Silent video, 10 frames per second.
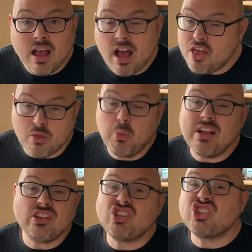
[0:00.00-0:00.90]
The
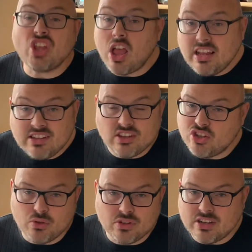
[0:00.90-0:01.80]
word size is
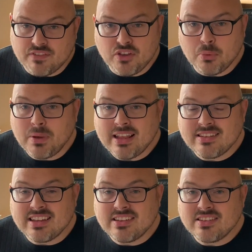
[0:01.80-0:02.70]
used in a few
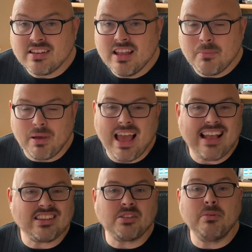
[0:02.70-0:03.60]
places, but
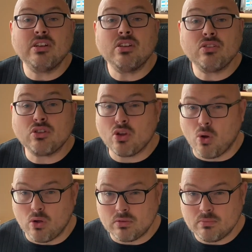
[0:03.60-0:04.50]
estimate has
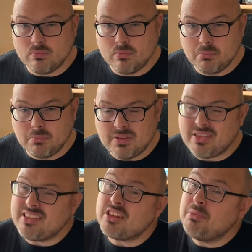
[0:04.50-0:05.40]
gone. Now,
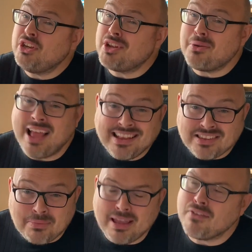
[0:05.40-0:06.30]
that doesn't mean you don't
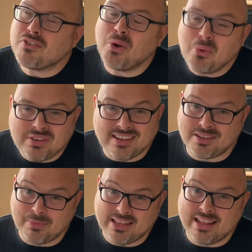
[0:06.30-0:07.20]
estimate. Of course it
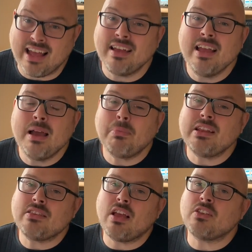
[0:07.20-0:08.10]
doesn't mean that. But
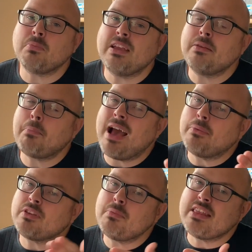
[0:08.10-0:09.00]
it does mean
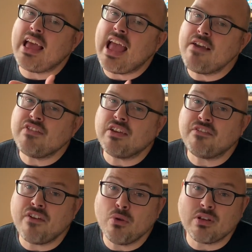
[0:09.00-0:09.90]
perhaps some of the heavier
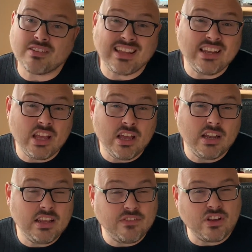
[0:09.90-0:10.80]
focus in
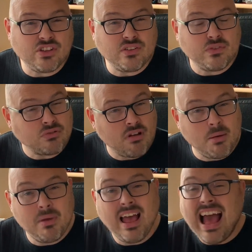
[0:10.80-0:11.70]
earlier versions of
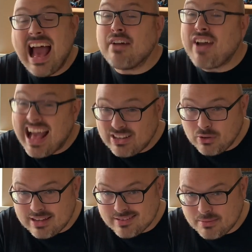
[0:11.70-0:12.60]
Scrum have had
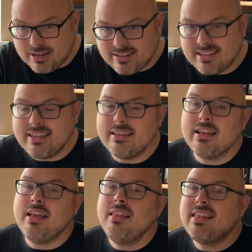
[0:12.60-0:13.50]
on estimating.
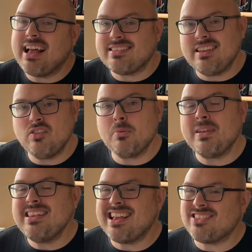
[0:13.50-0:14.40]
That seems to have
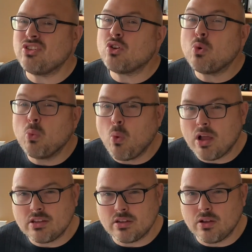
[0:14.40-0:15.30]
been lessened
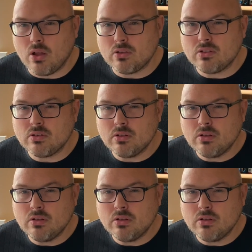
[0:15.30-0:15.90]
quite a lot.